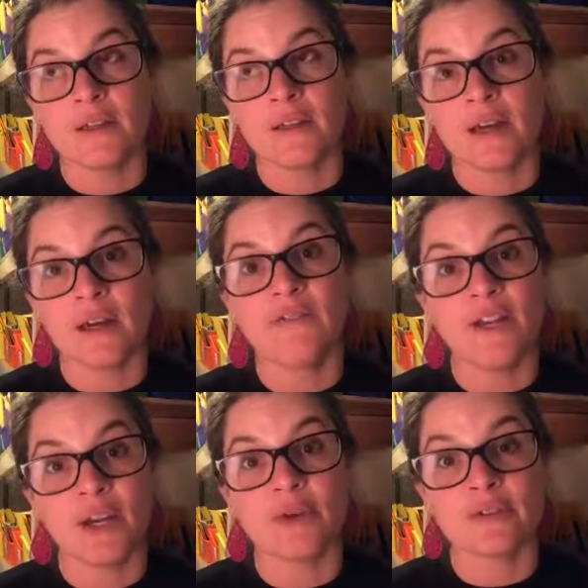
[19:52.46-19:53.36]

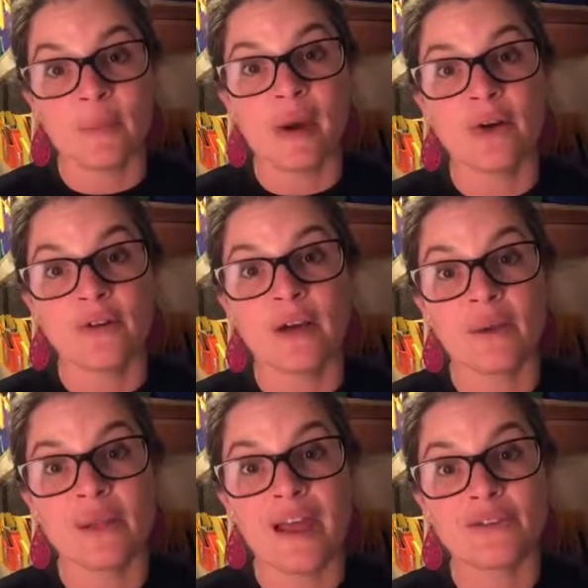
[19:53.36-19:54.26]
videos about
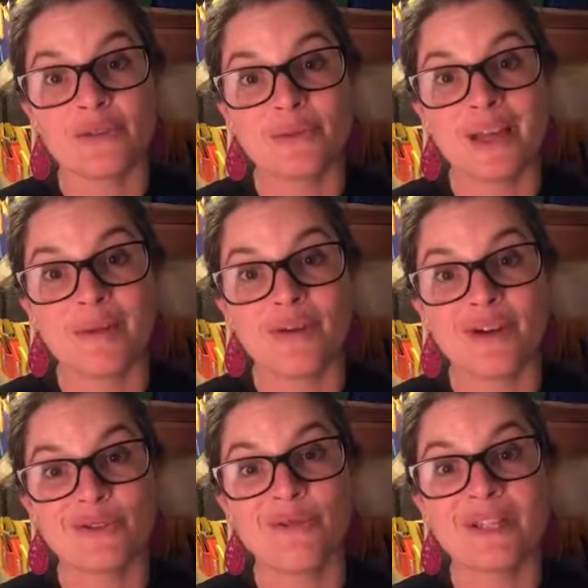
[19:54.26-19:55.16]
classroom
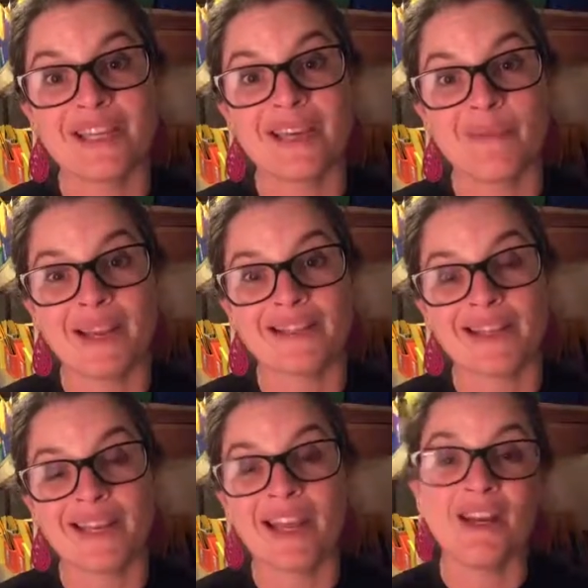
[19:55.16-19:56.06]
libraries. Really
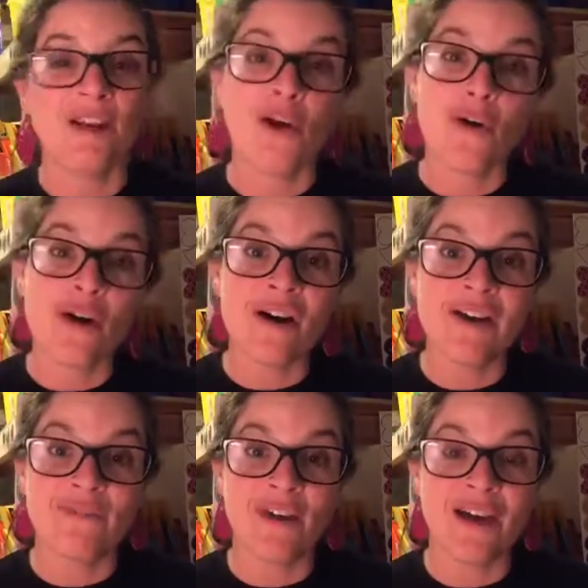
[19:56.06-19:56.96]
amazing. And or
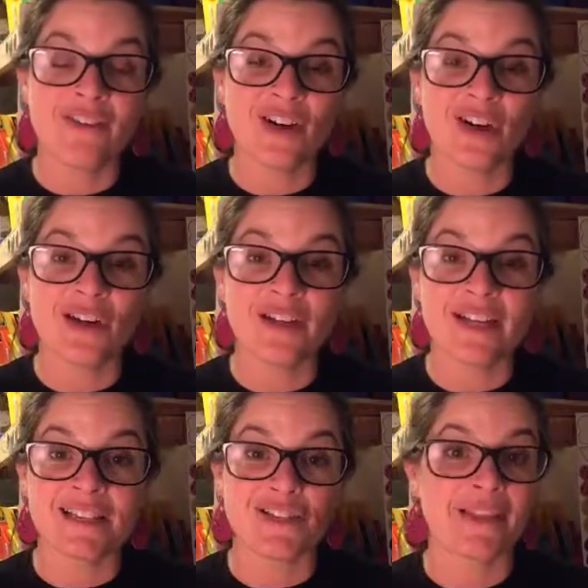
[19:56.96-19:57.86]
if you haven't heard
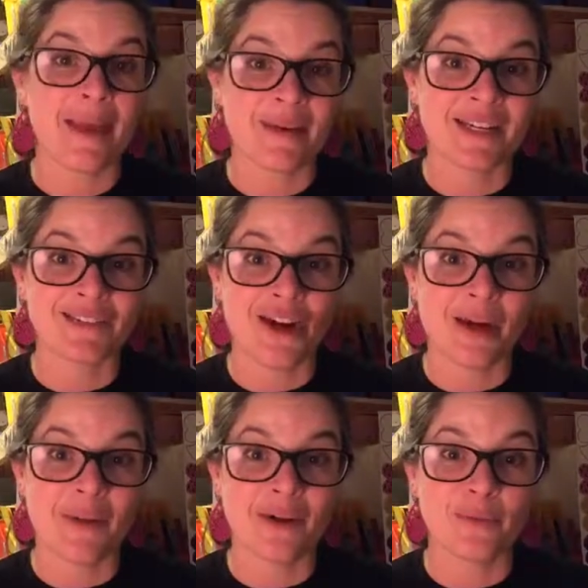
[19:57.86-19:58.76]
Lester Lamanick
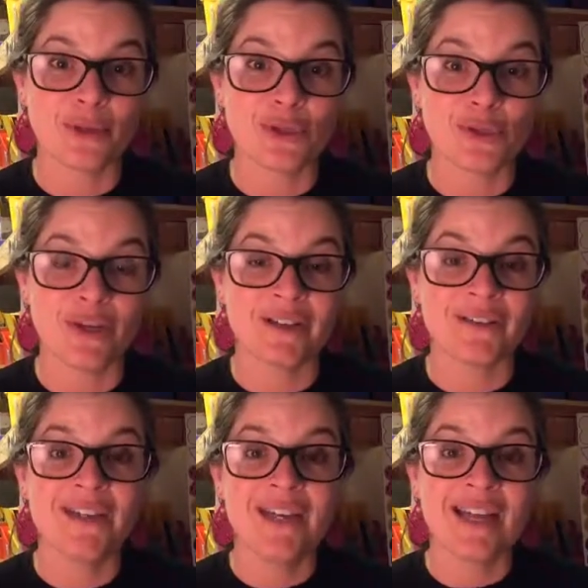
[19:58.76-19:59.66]
talk about book
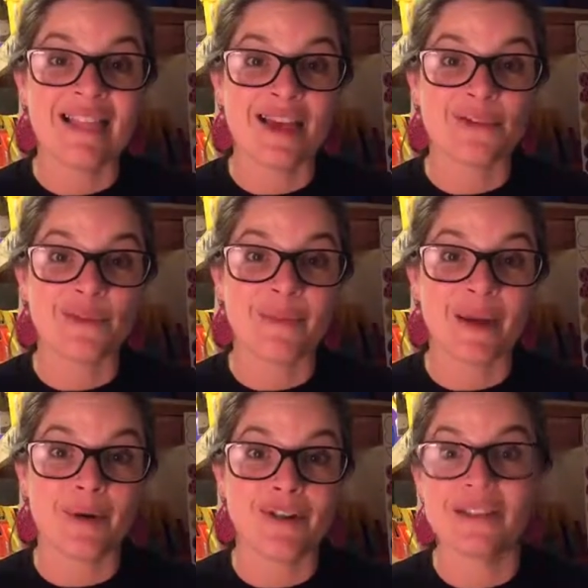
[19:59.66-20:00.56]
choice in classroom
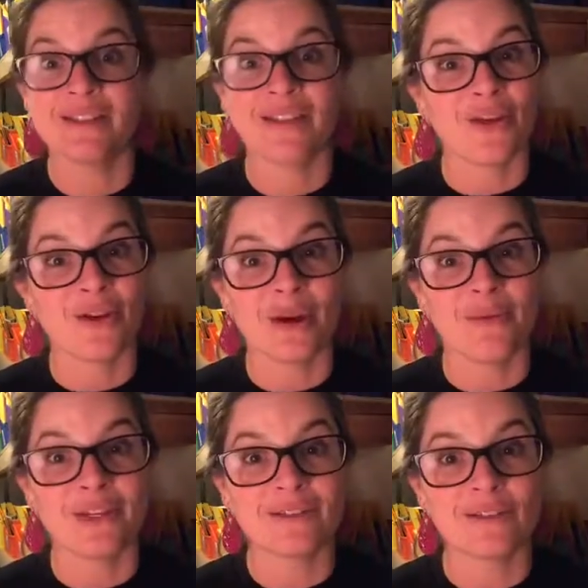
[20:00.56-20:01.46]
libraries, he's another
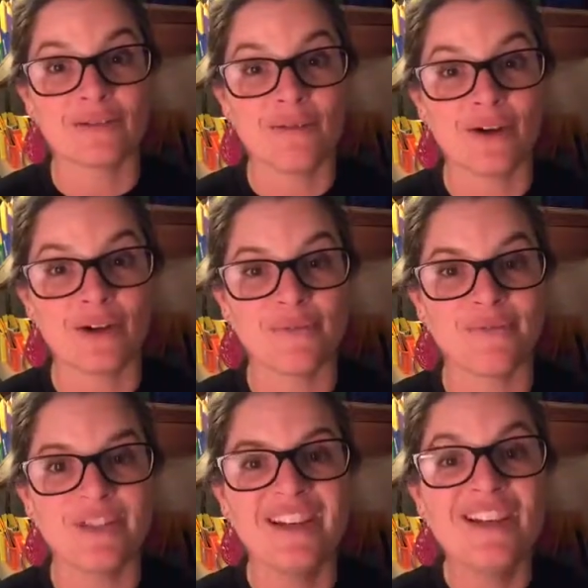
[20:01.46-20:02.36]
great resource for you.
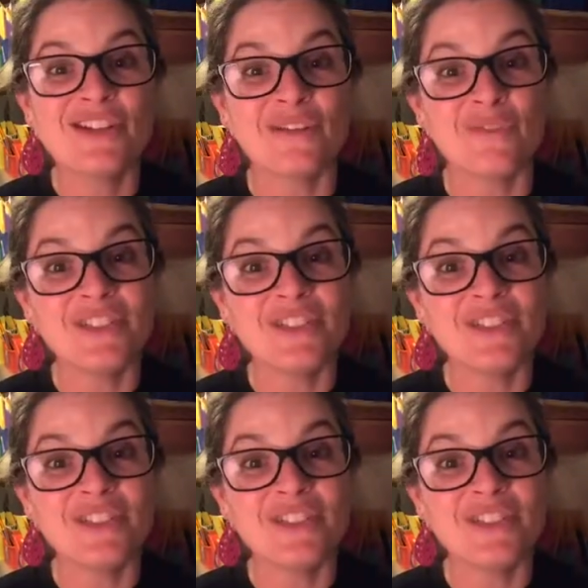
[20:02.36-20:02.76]
So for